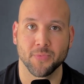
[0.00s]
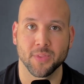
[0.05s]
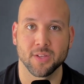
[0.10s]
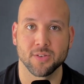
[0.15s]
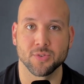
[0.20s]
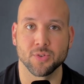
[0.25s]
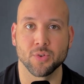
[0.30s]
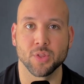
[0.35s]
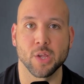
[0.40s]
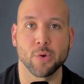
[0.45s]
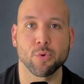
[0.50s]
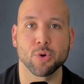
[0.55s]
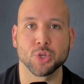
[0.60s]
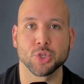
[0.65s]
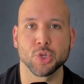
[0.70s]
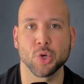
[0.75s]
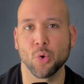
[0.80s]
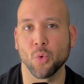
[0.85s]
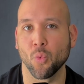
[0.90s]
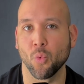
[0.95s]
So there was
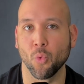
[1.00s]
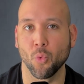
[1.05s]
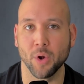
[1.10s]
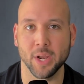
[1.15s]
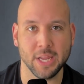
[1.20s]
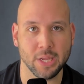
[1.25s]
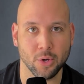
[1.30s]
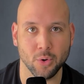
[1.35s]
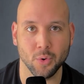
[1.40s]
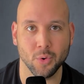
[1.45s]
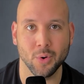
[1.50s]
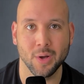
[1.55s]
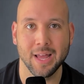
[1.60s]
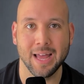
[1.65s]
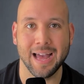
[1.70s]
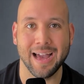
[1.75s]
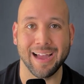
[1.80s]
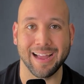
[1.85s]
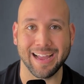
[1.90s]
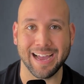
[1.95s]
no real
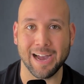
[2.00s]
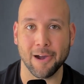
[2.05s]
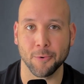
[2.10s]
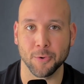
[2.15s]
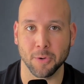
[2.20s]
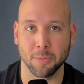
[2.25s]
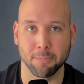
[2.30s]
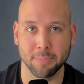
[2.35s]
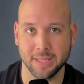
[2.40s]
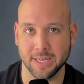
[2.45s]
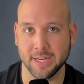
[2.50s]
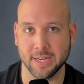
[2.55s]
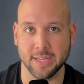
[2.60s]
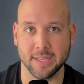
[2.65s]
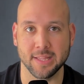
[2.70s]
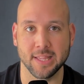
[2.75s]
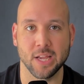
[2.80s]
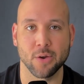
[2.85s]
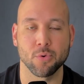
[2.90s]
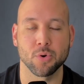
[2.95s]
accountability.
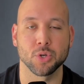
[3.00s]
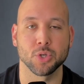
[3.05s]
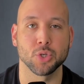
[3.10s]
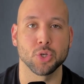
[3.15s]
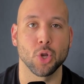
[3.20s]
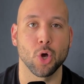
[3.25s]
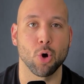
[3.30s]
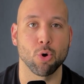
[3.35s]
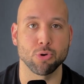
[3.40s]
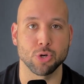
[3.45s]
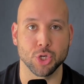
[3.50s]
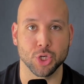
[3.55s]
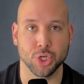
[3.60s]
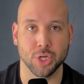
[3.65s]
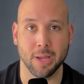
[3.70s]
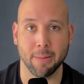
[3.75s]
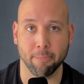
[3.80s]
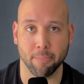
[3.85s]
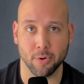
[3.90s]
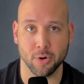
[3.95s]
There was no
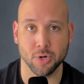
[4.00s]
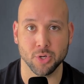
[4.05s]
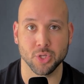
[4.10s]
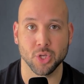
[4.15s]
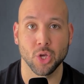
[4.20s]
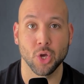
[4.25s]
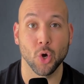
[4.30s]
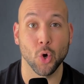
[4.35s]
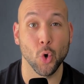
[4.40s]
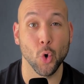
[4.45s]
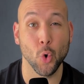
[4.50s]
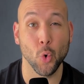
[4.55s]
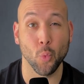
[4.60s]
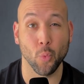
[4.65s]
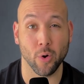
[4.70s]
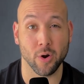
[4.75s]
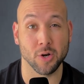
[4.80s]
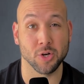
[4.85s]
shepherds who were